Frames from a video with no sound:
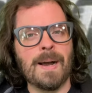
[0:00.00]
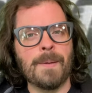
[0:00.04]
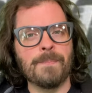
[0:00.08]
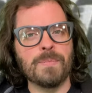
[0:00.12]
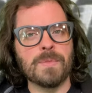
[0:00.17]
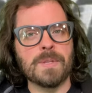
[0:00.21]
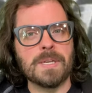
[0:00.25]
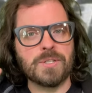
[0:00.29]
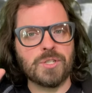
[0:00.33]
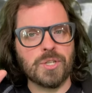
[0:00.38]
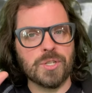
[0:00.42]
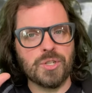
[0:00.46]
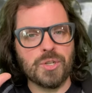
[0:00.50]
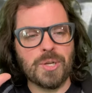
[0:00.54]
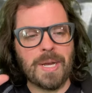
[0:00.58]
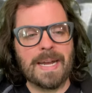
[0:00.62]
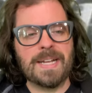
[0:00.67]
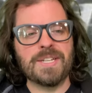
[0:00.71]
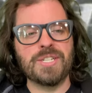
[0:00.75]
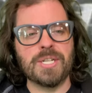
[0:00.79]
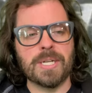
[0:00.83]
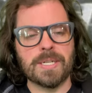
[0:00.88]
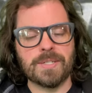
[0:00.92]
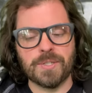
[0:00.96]
There's a
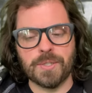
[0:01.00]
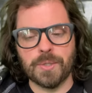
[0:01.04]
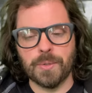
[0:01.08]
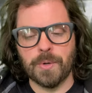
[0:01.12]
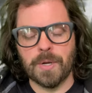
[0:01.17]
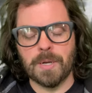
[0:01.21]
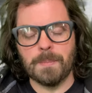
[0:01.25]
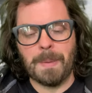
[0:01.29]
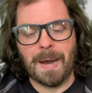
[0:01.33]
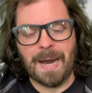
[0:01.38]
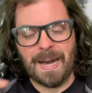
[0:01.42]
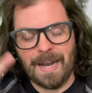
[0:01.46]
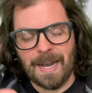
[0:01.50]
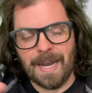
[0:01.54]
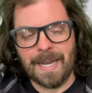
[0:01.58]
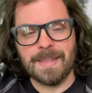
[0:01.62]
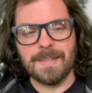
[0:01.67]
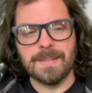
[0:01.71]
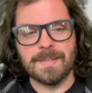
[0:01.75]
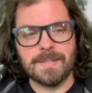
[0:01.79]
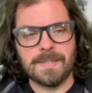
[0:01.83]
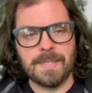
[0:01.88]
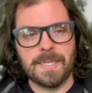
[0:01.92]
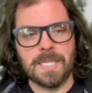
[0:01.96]
tragic story
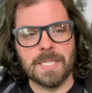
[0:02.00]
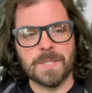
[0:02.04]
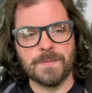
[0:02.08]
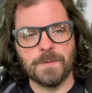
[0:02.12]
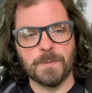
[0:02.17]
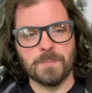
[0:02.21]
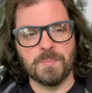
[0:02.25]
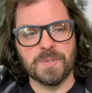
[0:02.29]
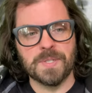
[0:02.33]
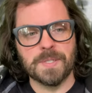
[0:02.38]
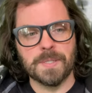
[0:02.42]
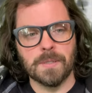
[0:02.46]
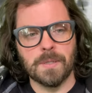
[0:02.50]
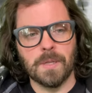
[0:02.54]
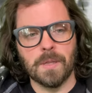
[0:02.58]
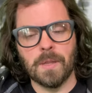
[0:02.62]
behind the scenes for Priscilla